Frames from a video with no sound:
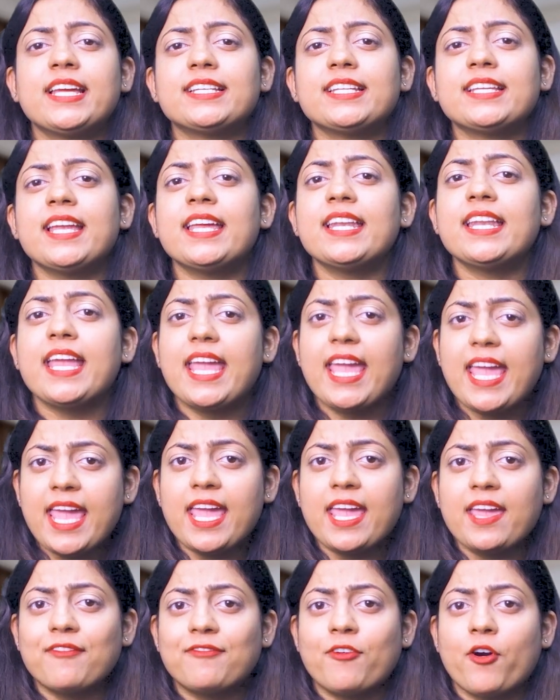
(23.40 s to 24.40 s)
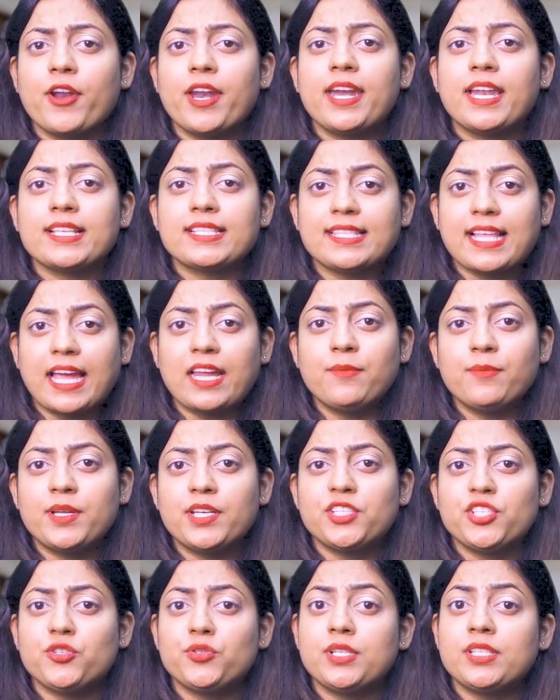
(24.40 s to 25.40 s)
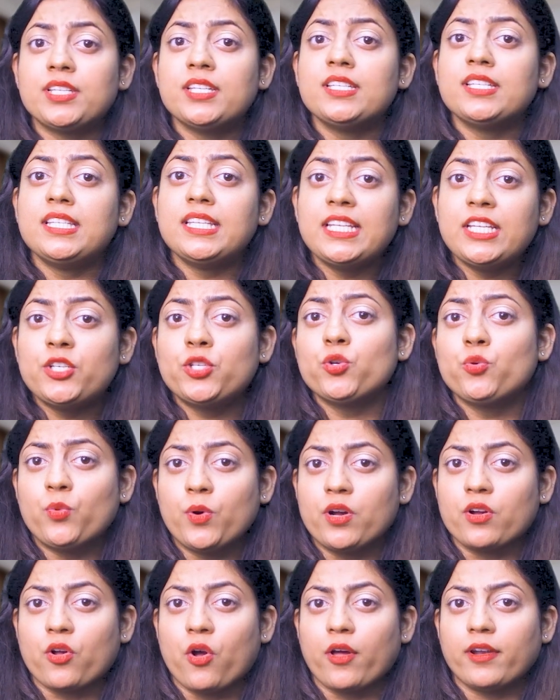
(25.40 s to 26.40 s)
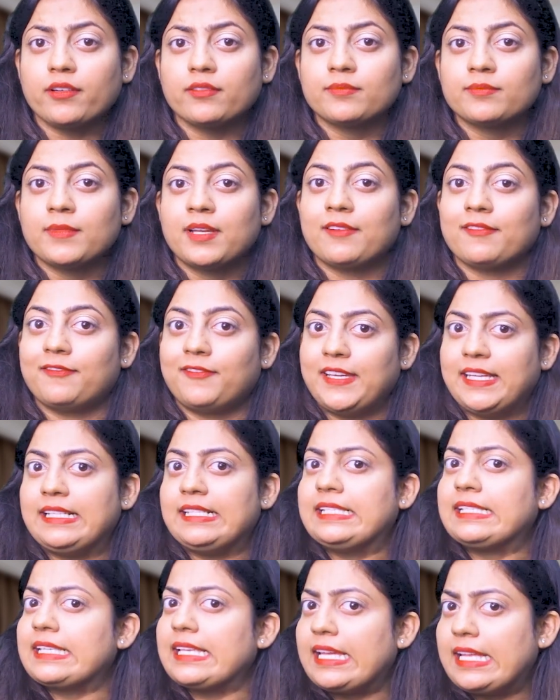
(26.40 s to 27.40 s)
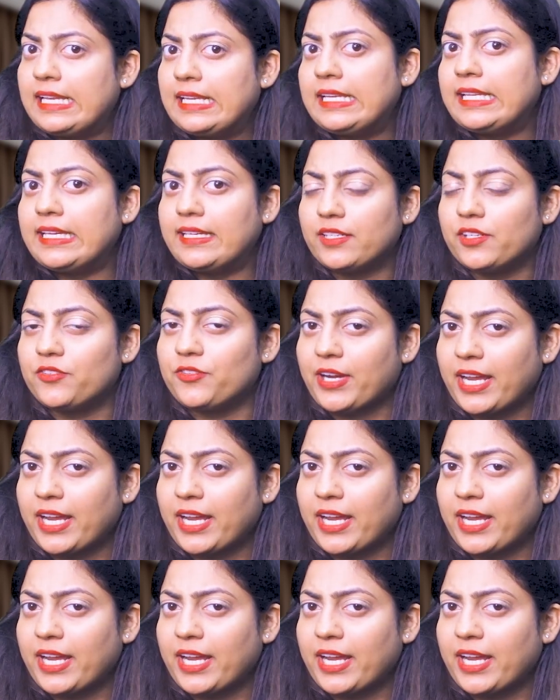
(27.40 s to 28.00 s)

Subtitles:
getting an A for an assignment you didn't need to work on. Feels illegal,